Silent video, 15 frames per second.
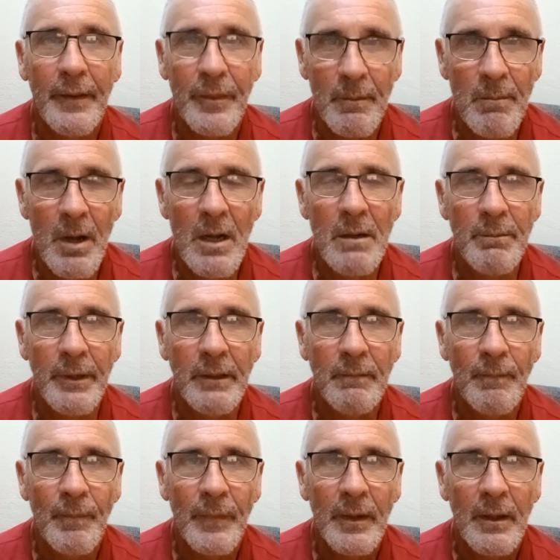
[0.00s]
moment
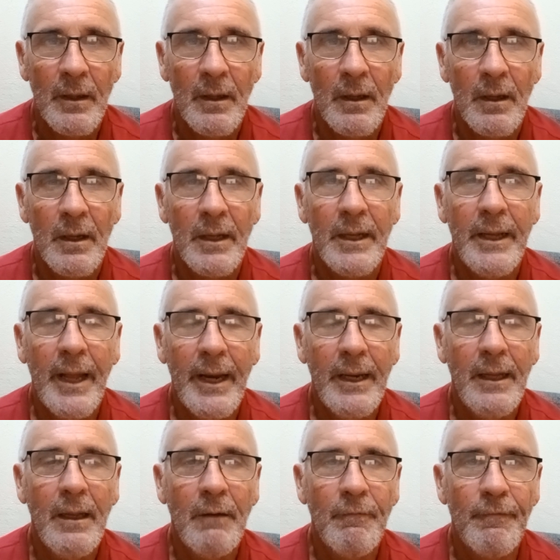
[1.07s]
getting
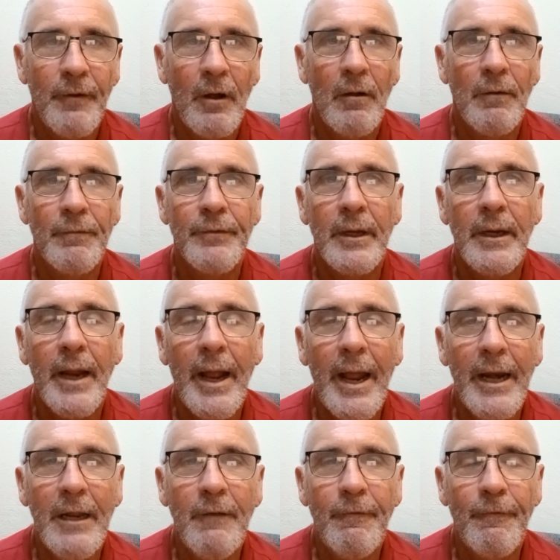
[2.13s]
involved in
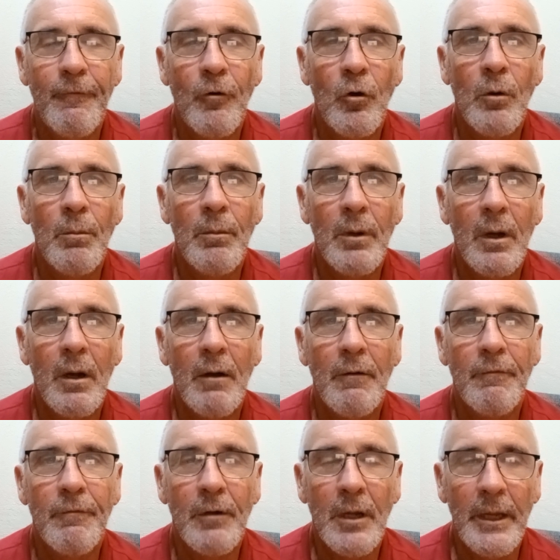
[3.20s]
any form
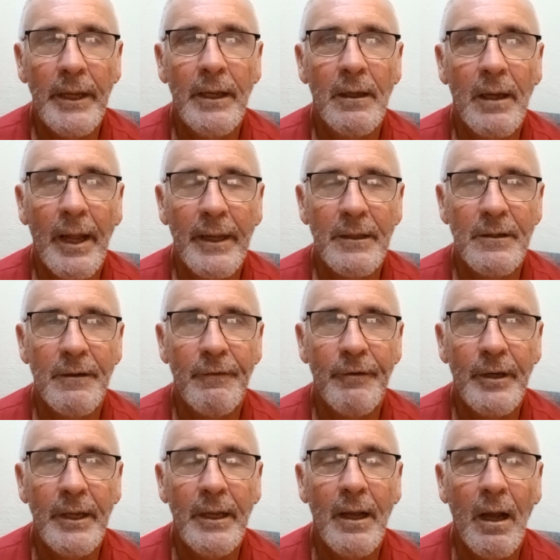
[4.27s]
of legal
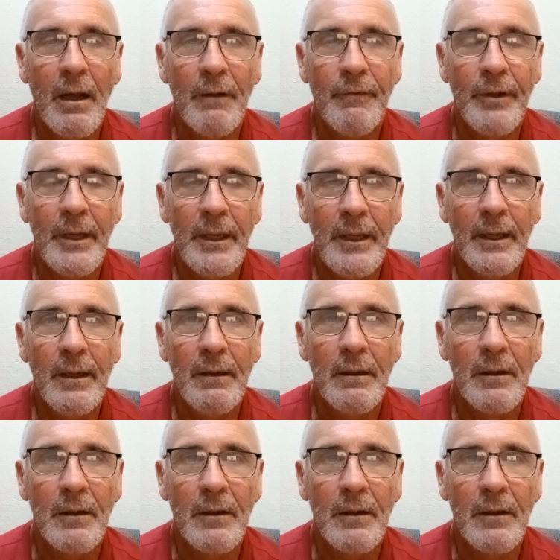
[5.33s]
activity over here,